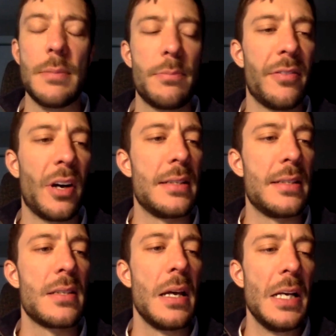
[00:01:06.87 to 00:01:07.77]
It
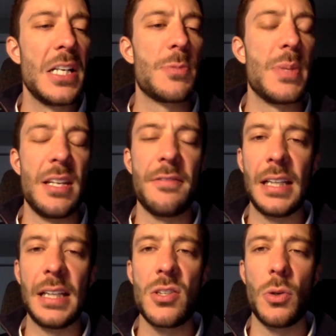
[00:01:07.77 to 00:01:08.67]
provides
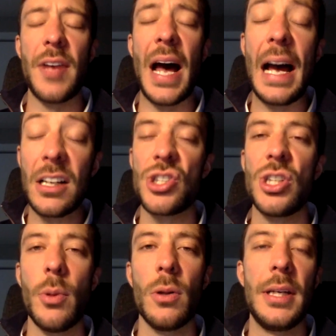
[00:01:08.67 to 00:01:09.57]
specific sort of
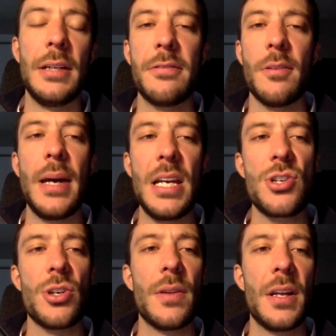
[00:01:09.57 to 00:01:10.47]
actionable
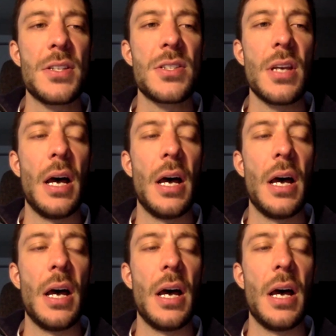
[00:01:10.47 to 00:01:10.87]
information that's